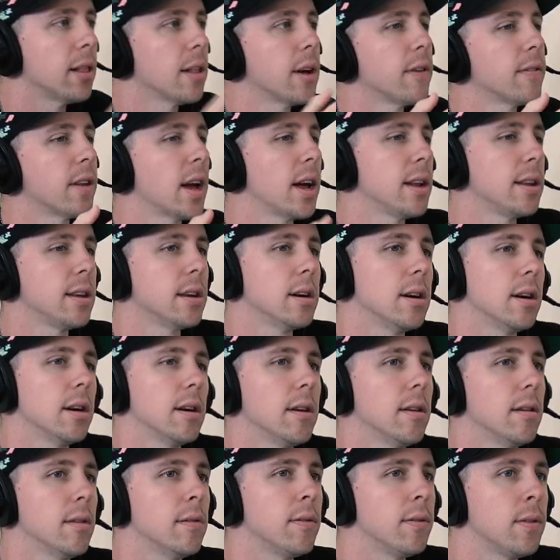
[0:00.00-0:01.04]
love the idea
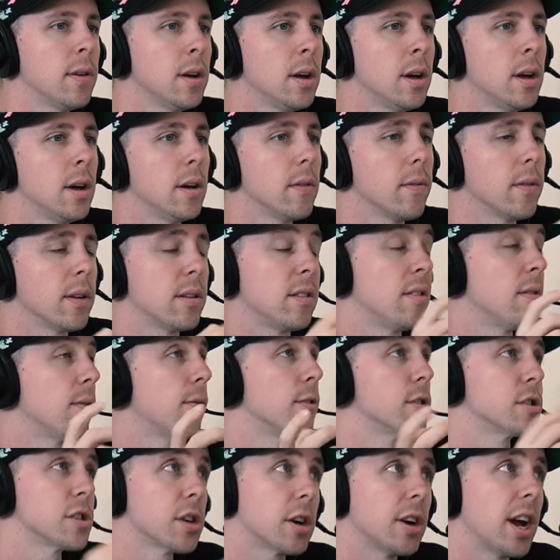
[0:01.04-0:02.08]
of,
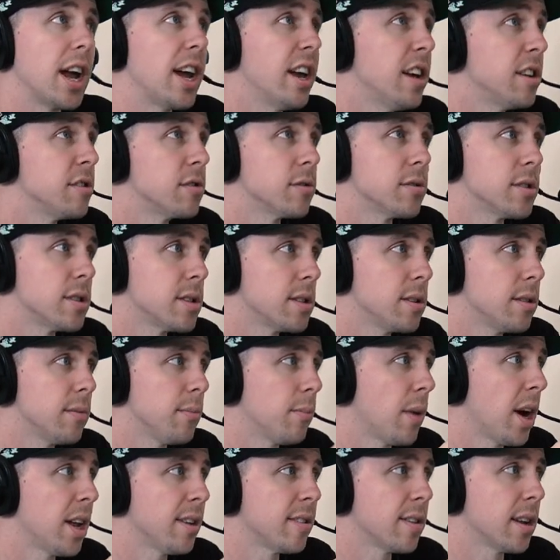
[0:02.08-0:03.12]
for sure, Andrew's
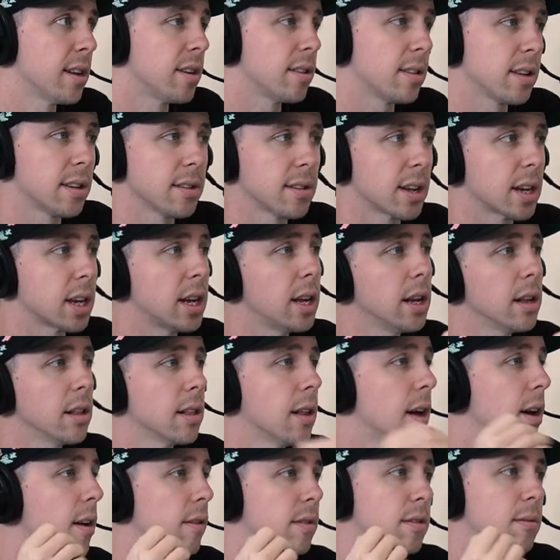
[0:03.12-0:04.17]
mindset is, is like he
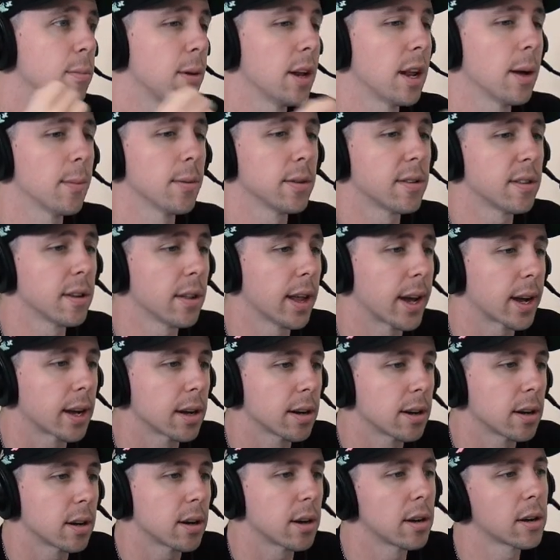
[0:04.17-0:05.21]
loves being able to
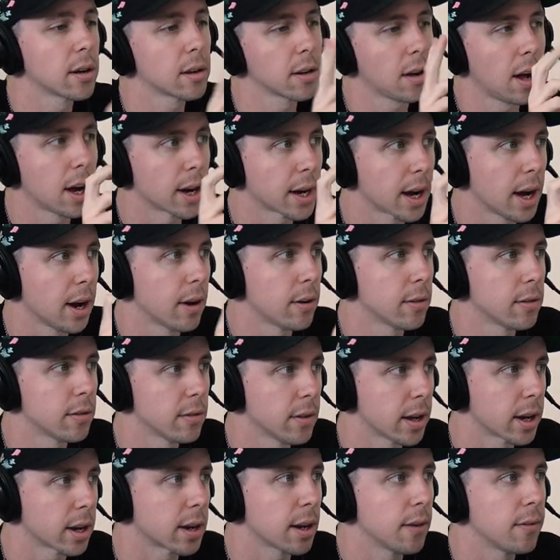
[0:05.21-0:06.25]
like clock out.
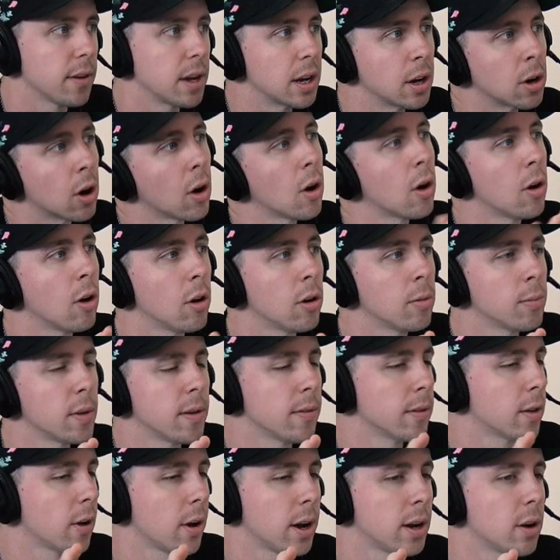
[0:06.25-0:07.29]
Like if he can go home,
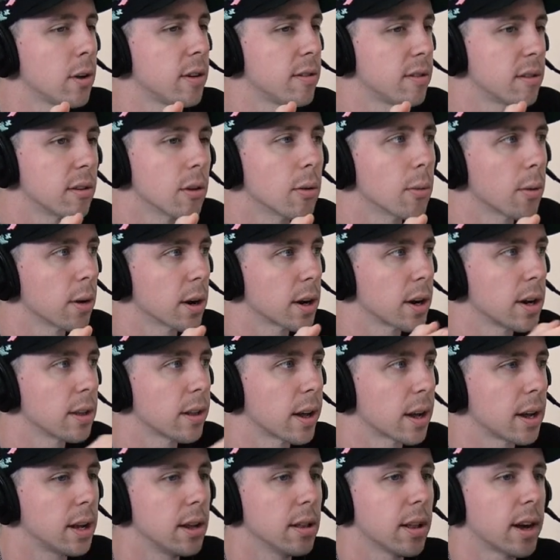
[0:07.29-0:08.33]
even though I know he's still working,
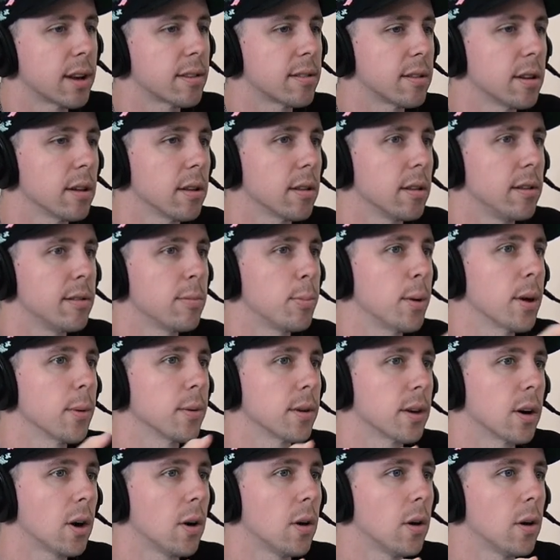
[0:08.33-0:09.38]
like he likes to at least be able
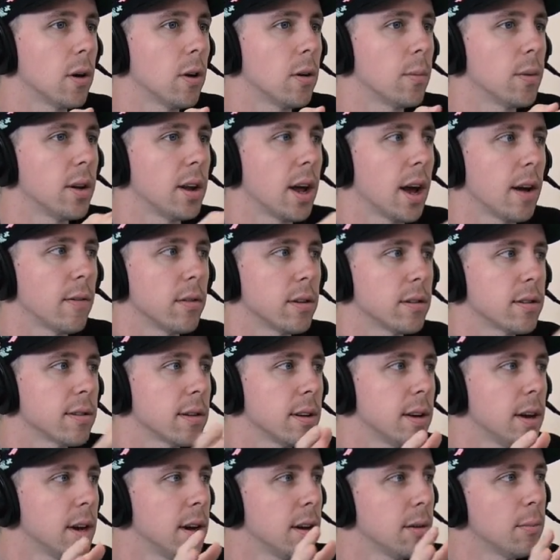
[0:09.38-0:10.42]
to go home and have his
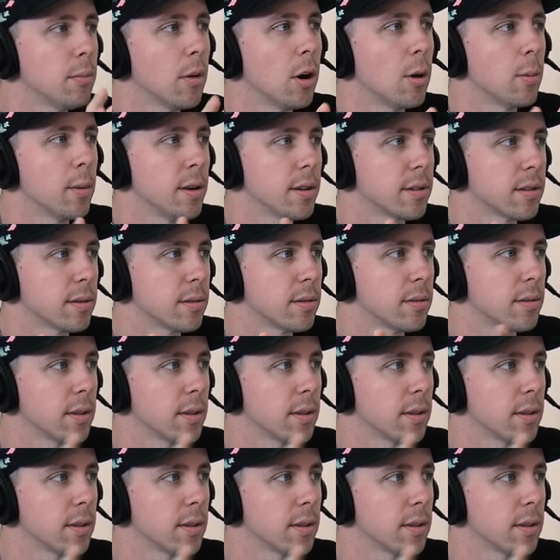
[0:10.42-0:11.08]
moments